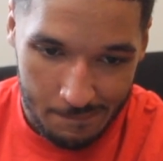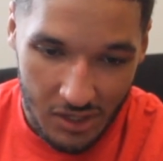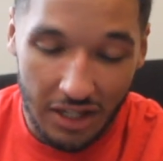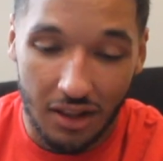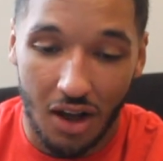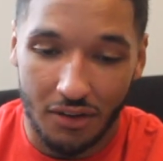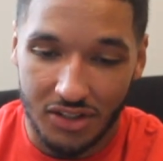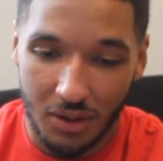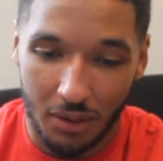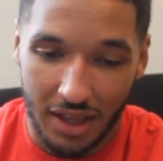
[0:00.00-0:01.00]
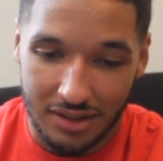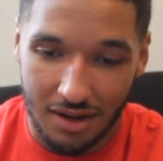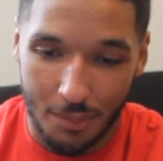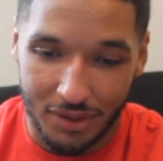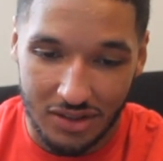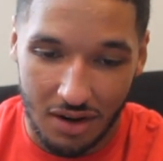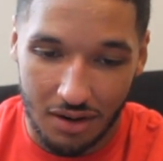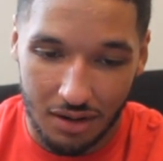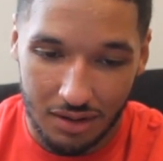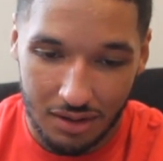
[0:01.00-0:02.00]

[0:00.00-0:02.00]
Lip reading: He loves to do that stop and start.